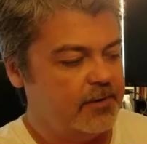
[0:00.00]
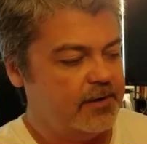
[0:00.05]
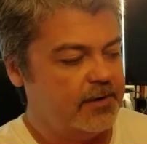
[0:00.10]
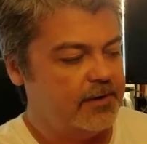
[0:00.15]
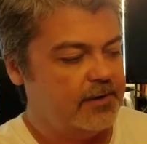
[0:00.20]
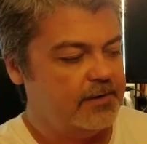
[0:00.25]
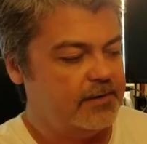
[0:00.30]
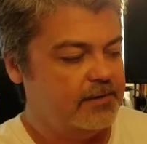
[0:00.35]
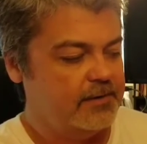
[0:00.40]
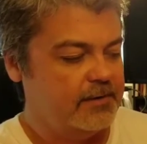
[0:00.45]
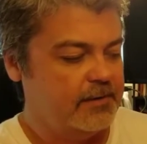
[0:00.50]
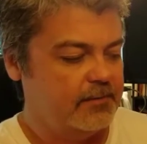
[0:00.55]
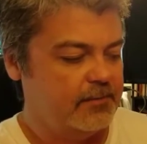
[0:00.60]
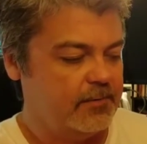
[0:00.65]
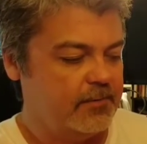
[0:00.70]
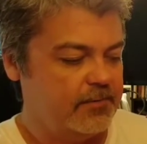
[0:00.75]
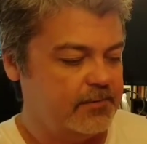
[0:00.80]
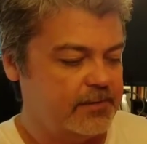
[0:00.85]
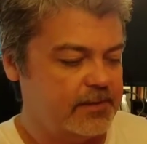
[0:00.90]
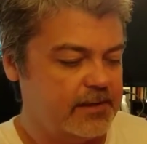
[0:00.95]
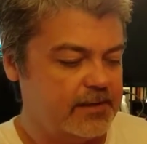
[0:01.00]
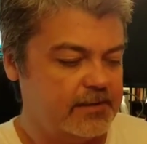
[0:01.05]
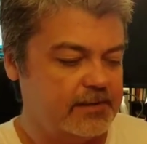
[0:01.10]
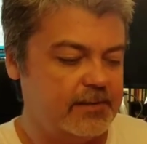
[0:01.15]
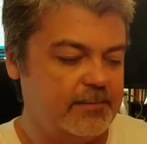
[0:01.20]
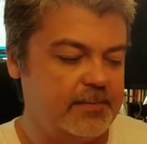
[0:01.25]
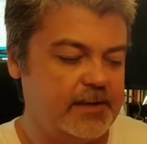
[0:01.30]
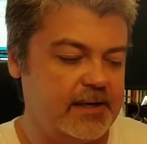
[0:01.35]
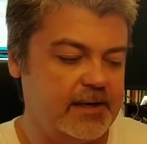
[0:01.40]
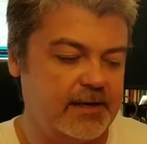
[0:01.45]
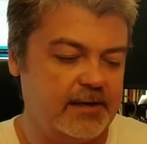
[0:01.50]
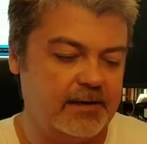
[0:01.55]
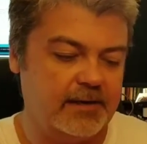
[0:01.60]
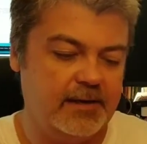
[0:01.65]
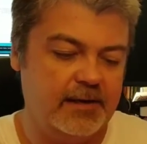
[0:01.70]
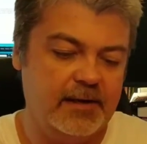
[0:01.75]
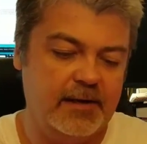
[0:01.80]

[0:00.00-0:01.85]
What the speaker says: in, it rolls out the back,